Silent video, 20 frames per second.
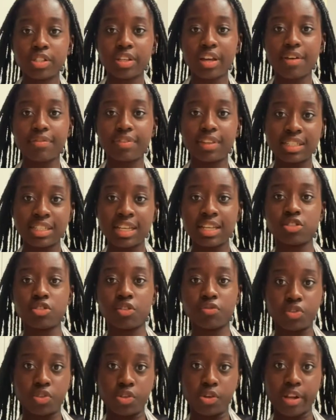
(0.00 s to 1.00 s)
have the zest
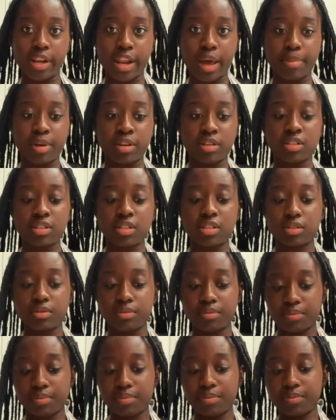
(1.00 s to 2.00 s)
of 2 lemons.
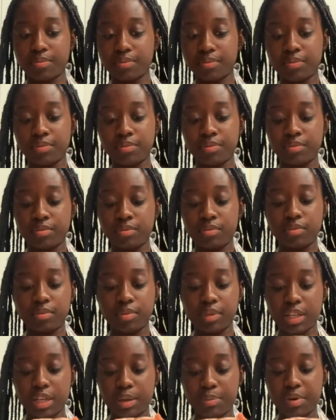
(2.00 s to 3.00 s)
I'm
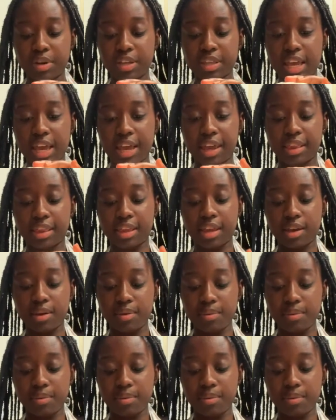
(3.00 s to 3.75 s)
going to put that in there.